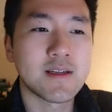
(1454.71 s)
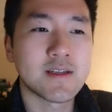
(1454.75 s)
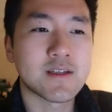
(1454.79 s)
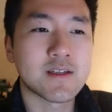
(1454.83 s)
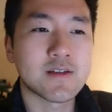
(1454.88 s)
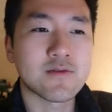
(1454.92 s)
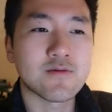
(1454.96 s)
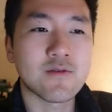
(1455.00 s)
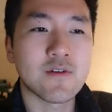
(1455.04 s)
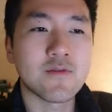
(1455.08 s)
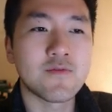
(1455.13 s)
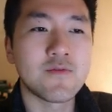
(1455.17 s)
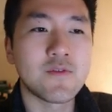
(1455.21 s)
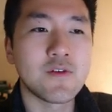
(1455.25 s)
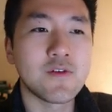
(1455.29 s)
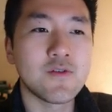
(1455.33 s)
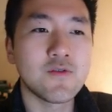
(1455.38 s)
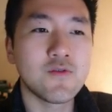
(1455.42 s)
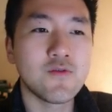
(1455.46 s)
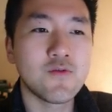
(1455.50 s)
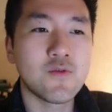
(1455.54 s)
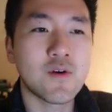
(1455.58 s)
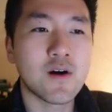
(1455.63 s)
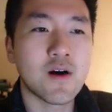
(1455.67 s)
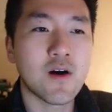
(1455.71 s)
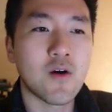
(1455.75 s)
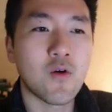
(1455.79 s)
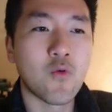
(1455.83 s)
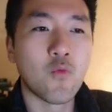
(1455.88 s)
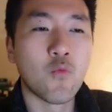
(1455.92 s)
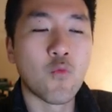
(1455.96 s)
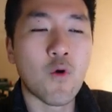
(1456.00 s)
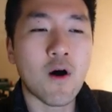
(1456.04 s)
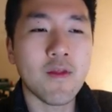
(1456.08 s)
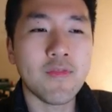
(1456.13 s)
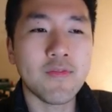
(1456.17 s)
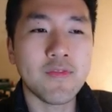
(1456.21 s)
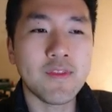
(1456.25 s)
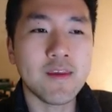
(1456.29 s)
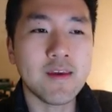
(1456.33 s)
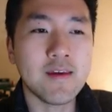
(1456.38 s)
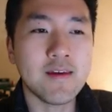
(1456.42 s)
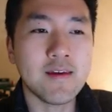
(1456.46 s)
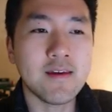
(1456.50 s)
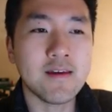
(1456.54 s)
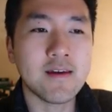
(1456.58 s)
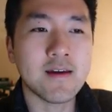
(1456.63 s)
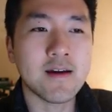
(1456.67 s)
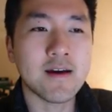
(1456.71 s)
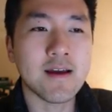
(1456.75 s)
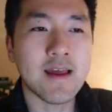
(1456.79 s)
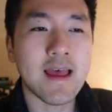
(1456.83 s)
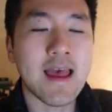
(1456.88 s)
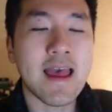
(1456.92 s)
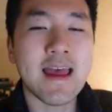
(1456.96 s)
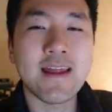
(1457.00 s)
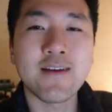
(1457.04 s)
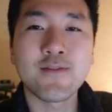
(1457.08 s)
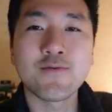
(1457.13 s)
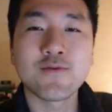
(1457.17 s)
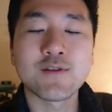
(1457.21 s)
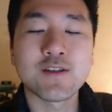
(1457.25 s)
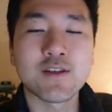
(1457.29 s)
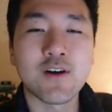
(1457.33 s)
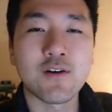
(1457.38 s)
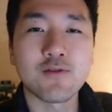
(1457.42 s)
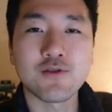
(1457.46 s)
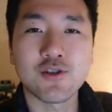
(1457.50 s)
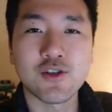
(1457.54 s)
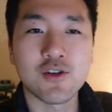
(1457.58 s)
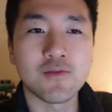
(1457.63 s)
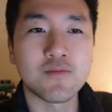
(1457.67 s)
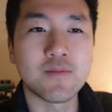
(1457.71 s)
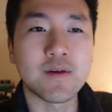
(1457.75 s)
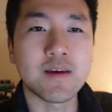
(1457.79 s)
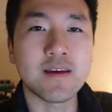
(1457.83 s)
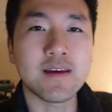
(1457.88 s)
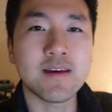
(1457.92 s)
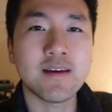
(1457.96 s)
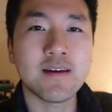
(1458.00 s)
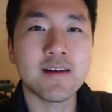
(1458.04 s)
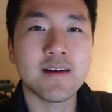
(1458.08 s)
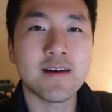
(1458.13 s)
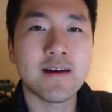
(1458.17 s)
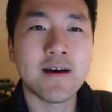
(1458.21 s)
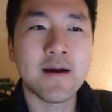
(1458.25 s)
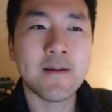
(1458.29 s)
to review what the end result should be,